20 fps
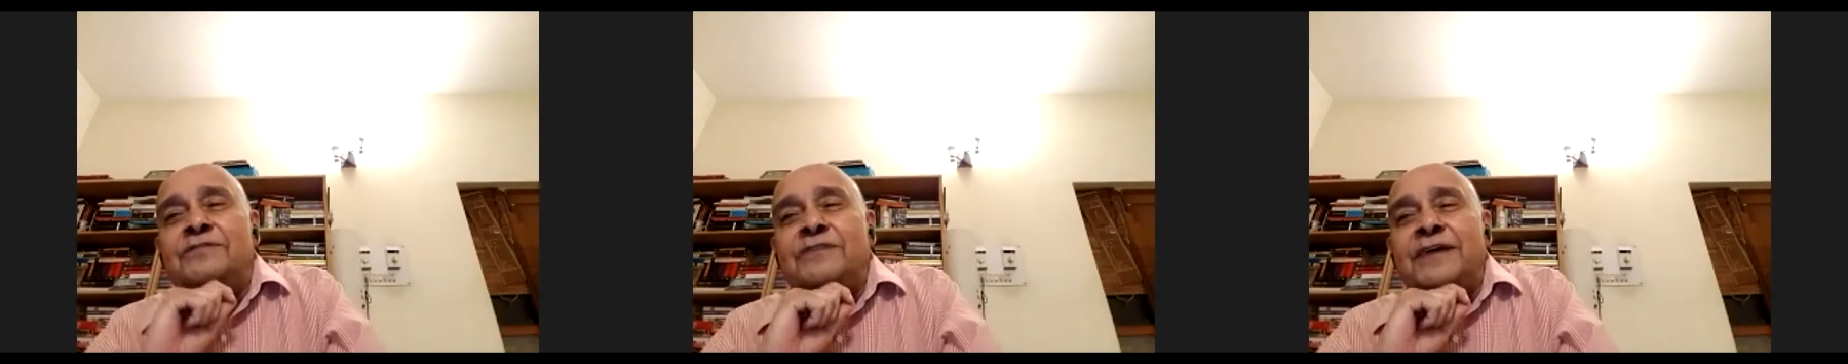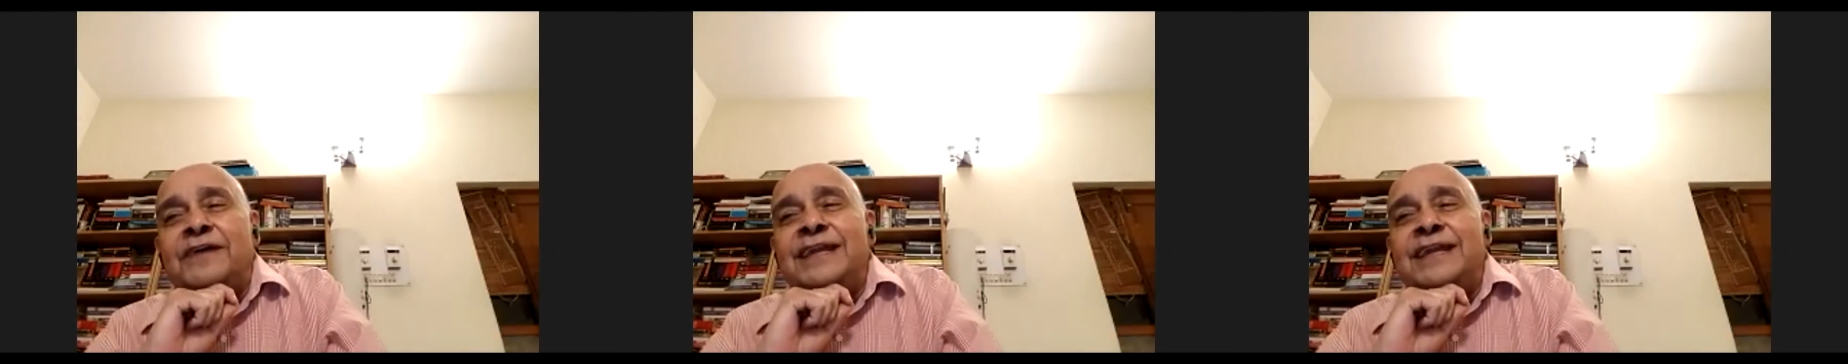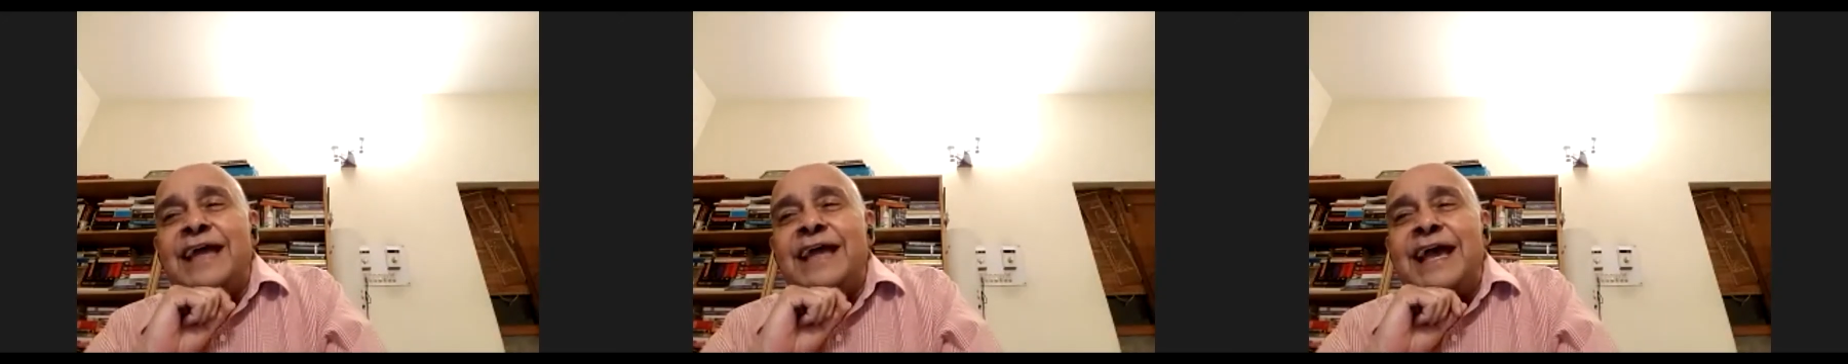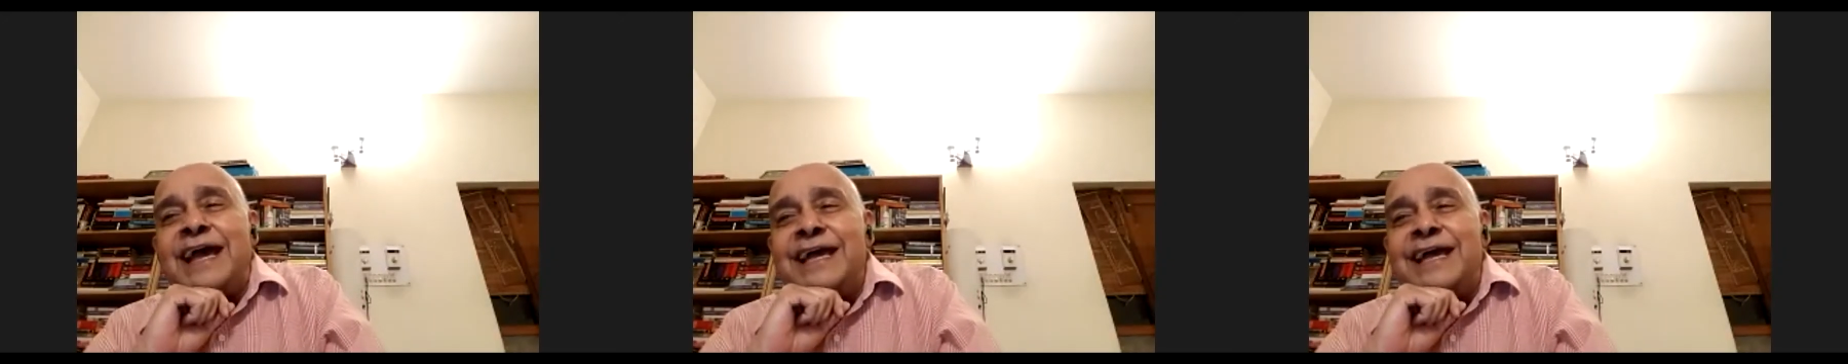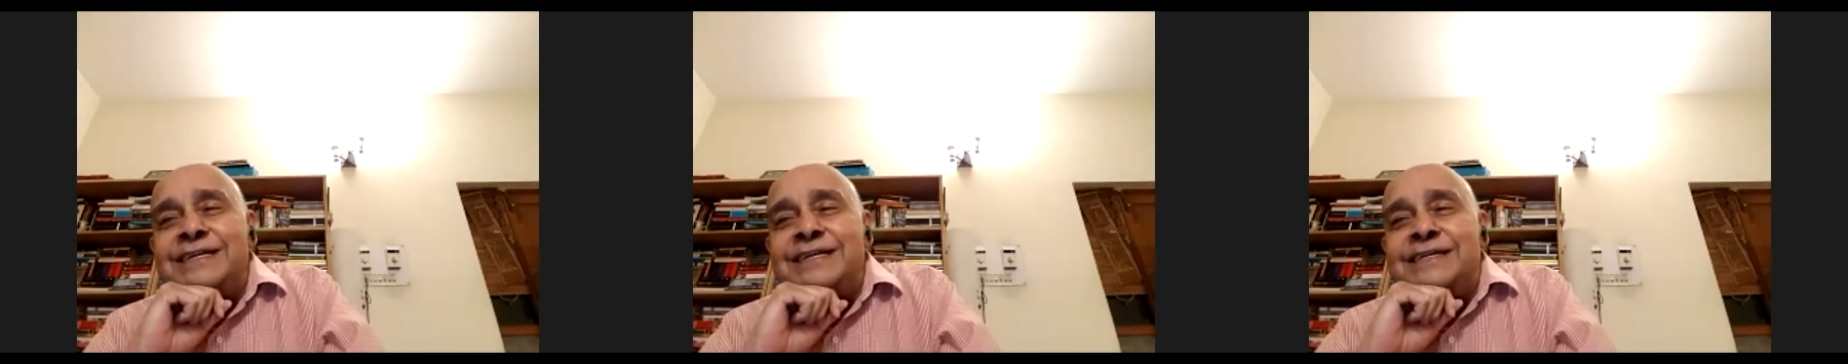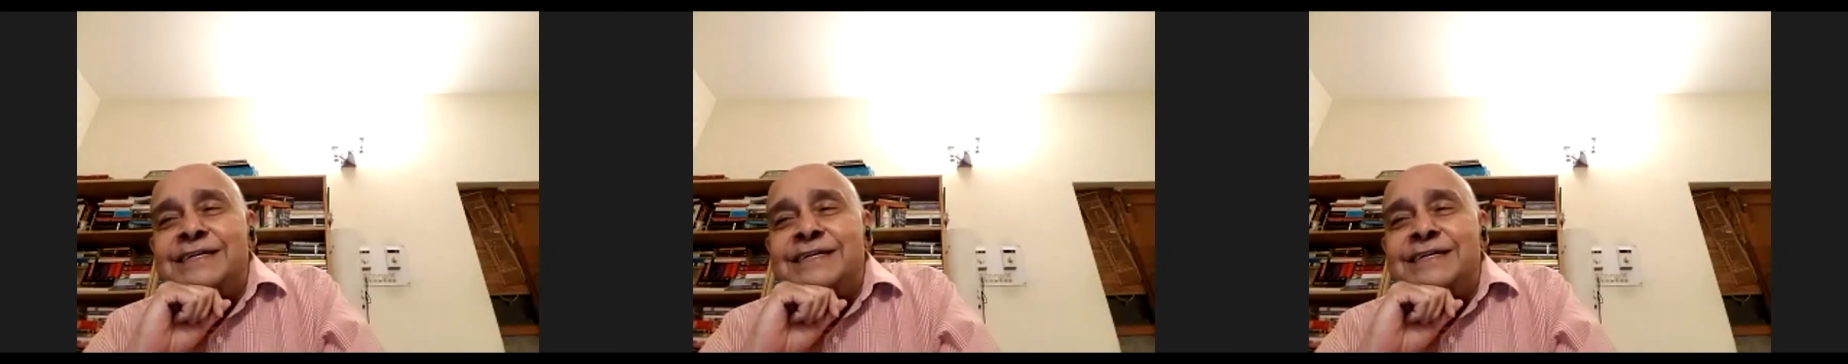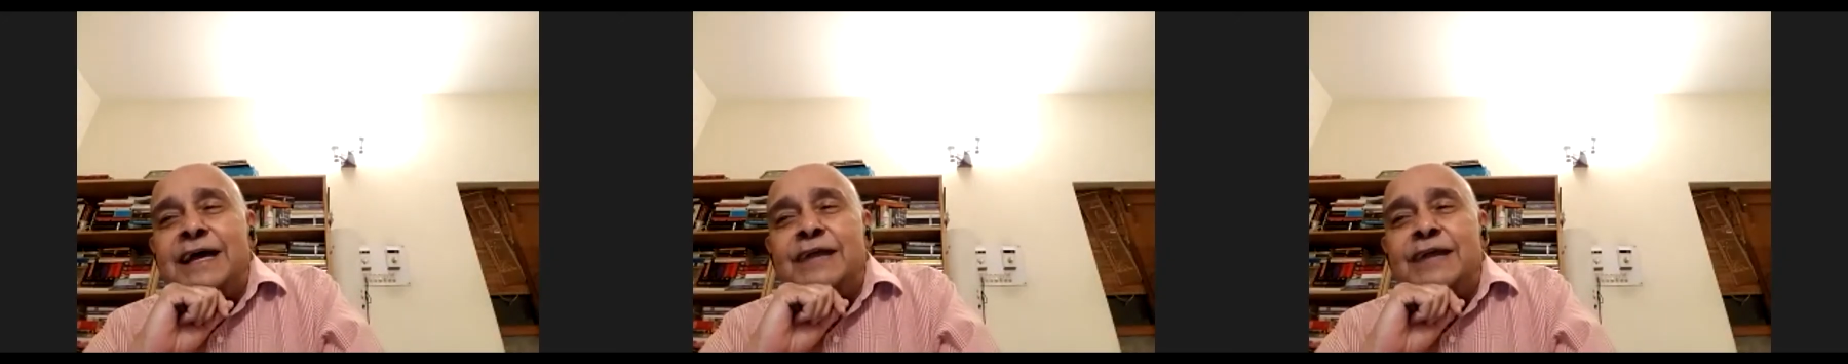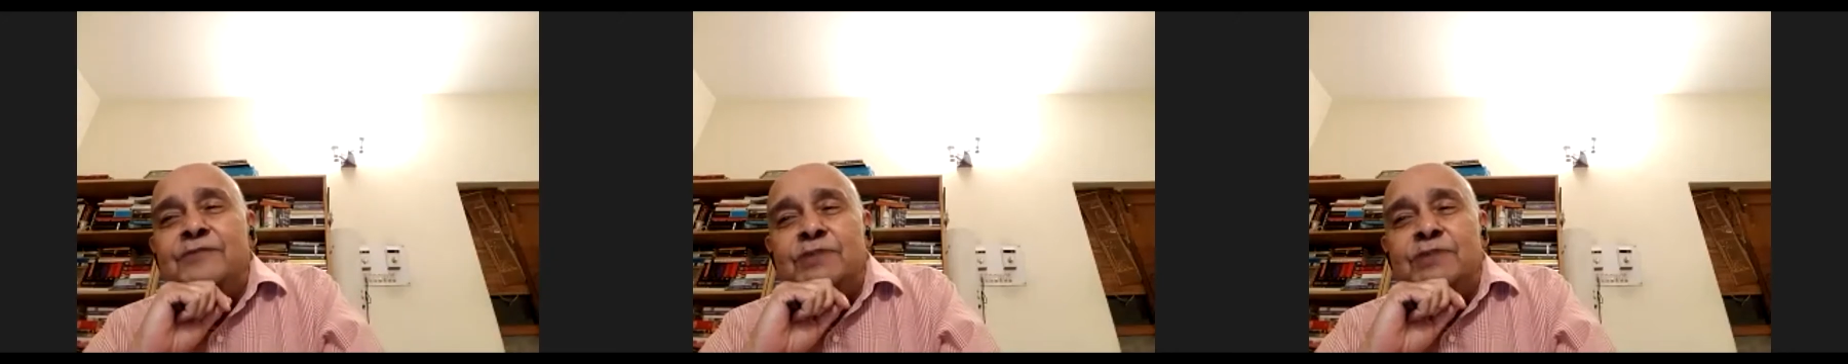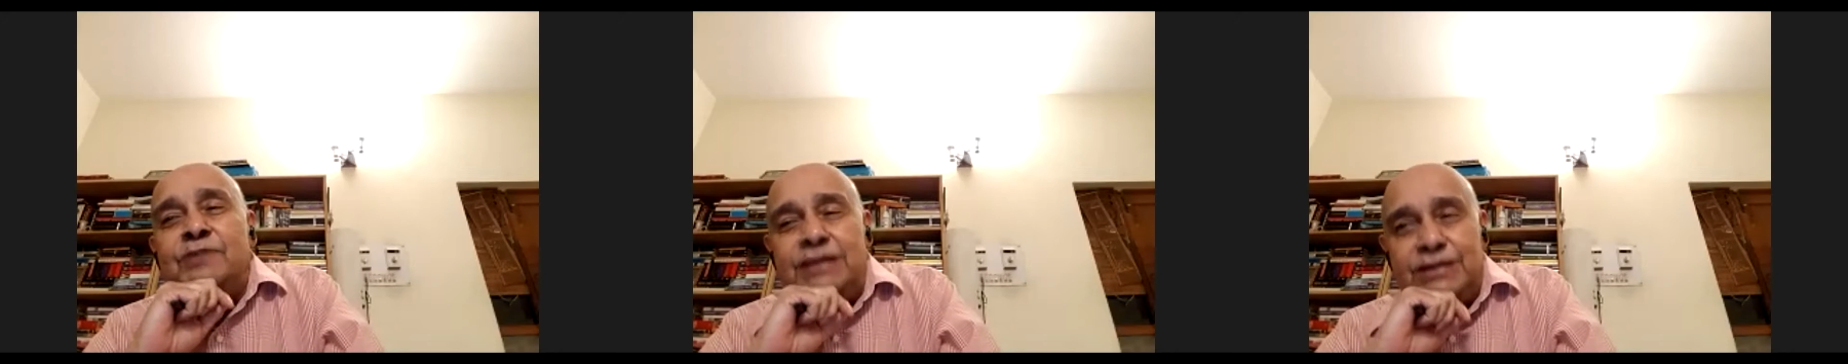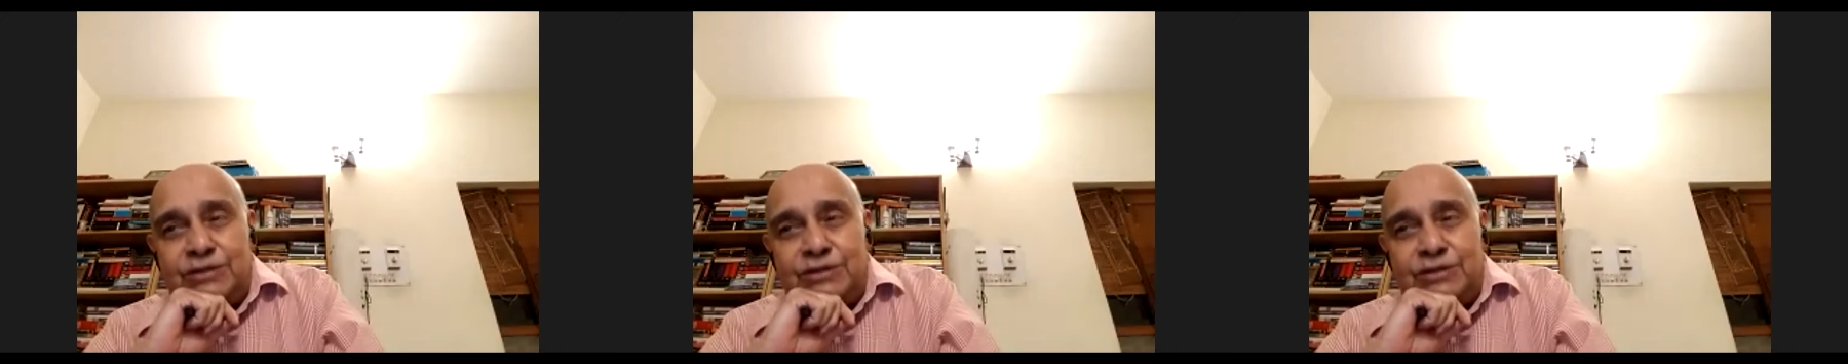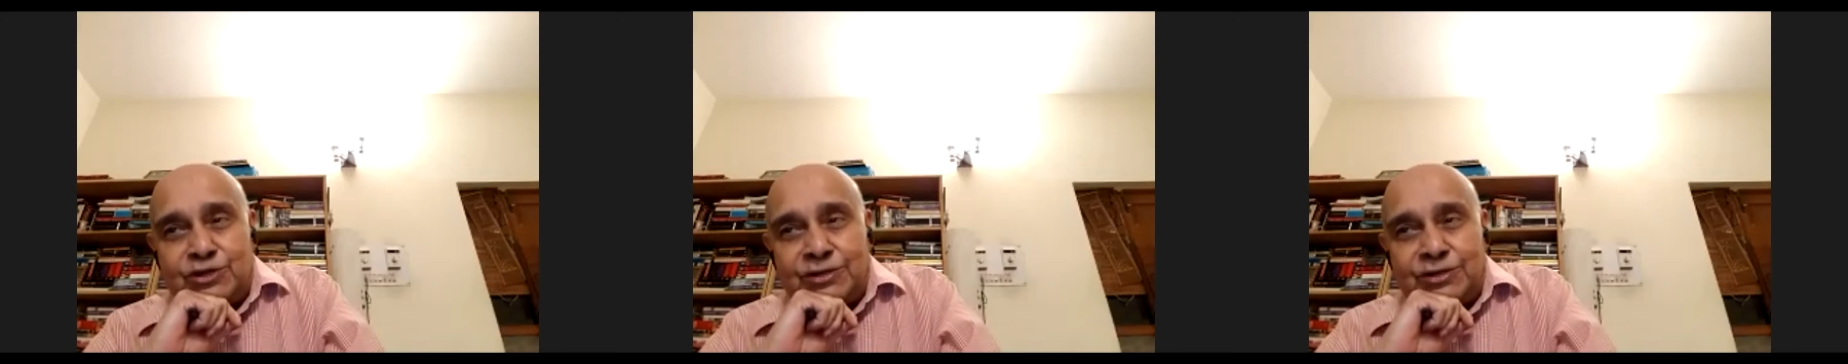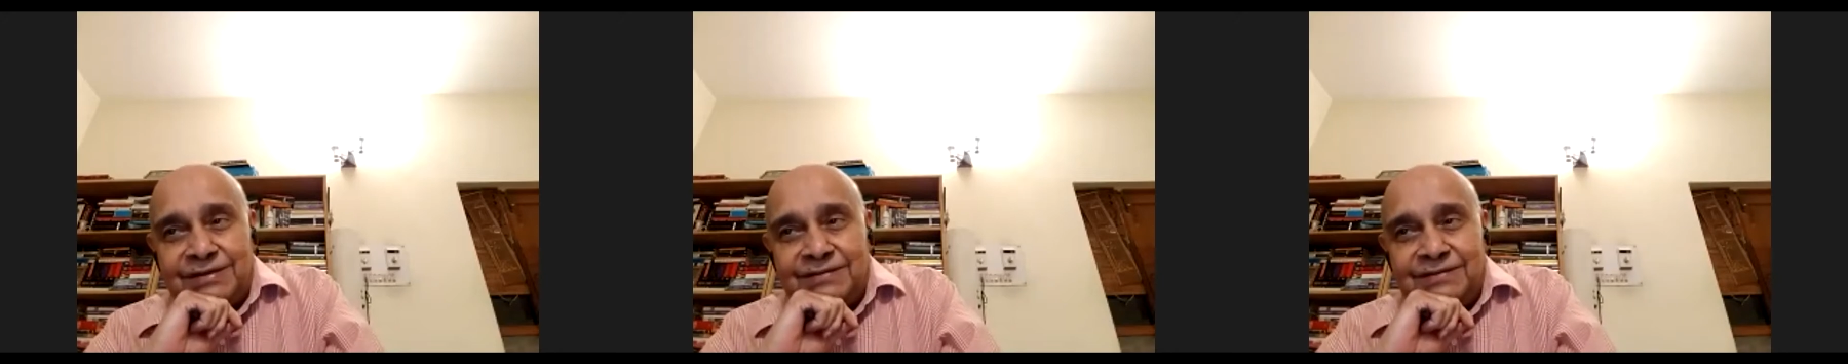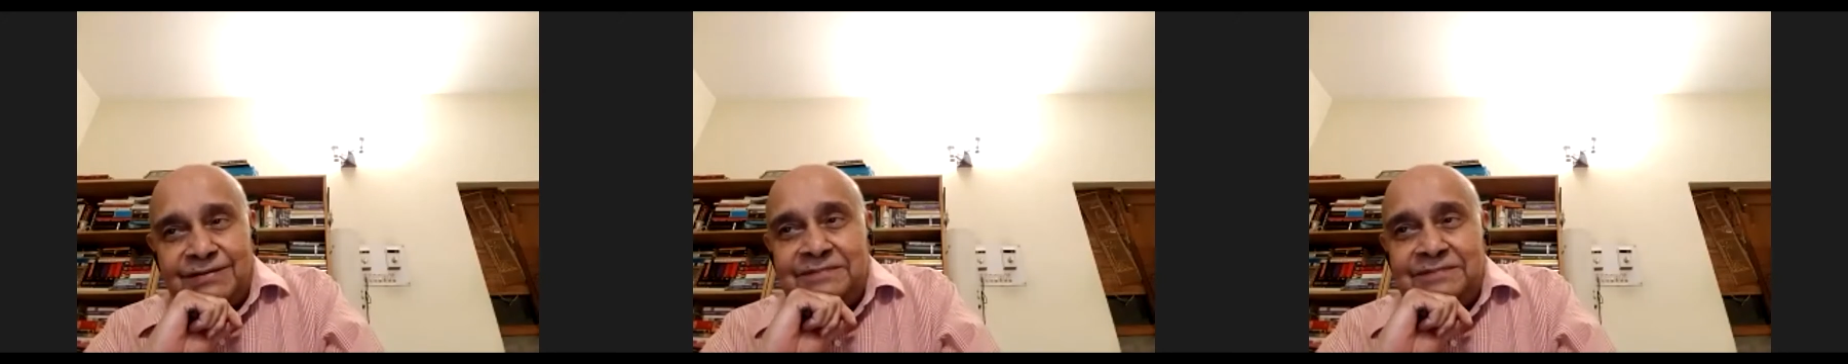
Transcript: an anti religion,